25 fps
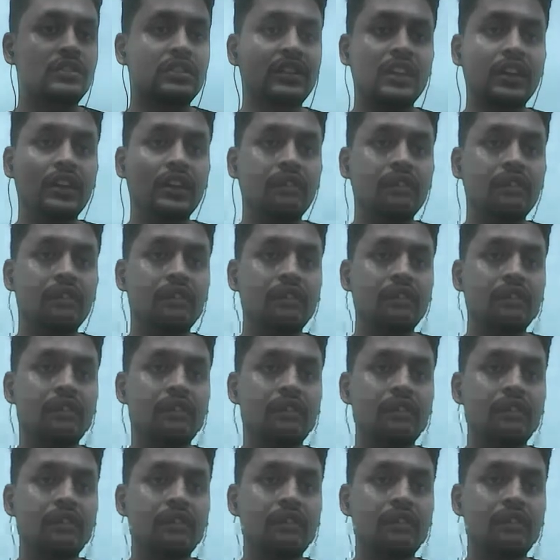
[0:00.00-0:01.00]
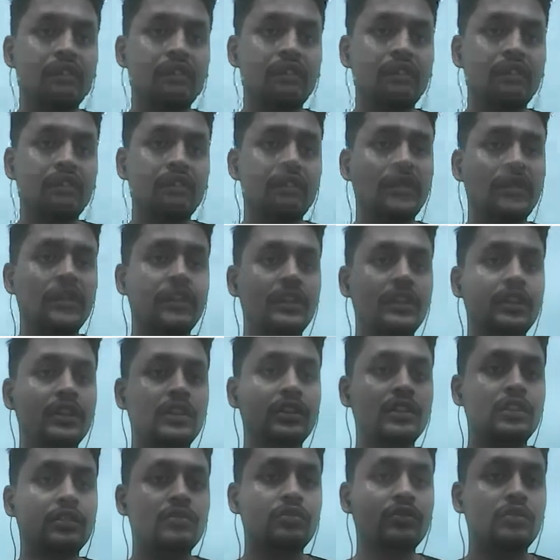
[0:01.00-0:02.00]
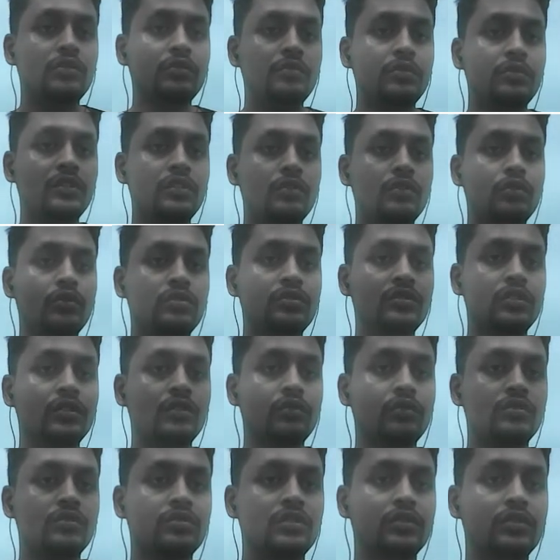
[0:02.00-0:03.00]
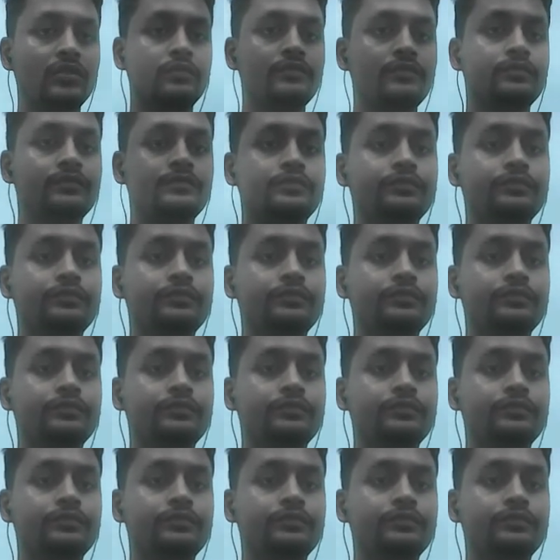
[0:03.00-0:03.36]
they have misprinted, it will be root 3 root 3.